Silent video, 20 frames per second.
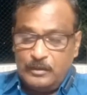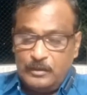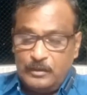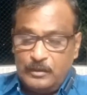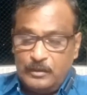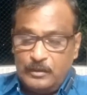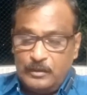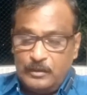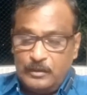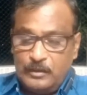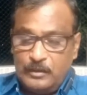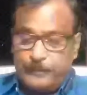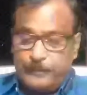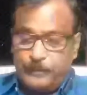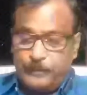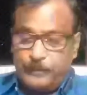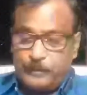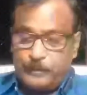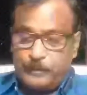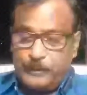Muslim
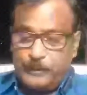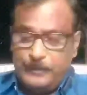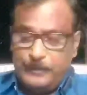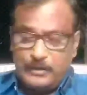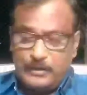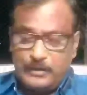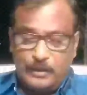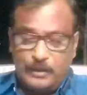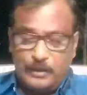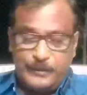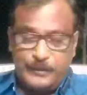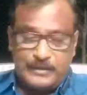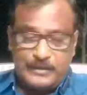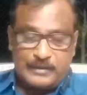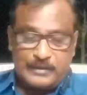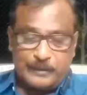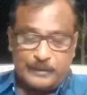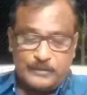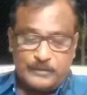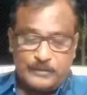for payment of his
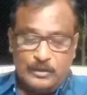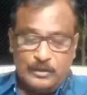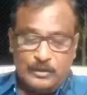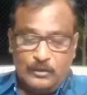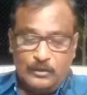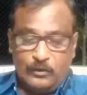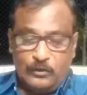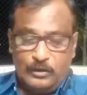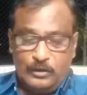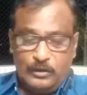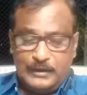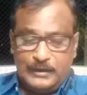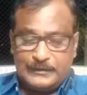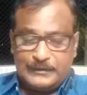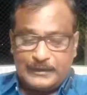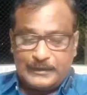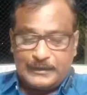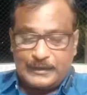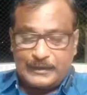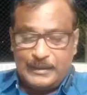debt unless
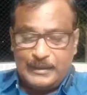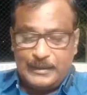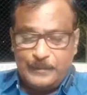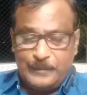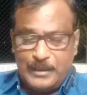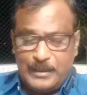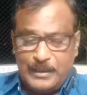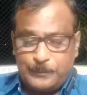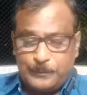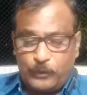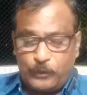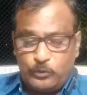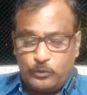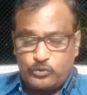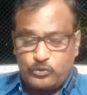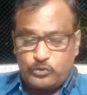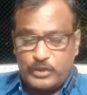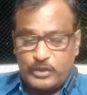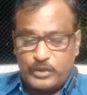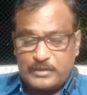the claimant
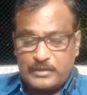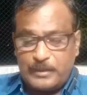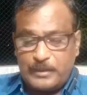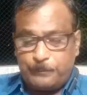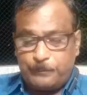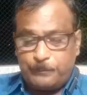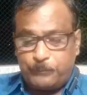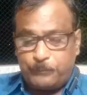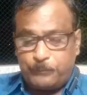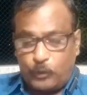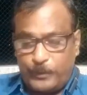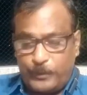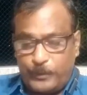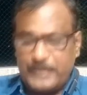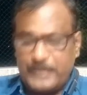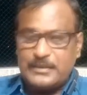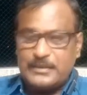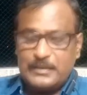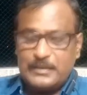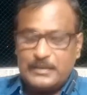produces a probate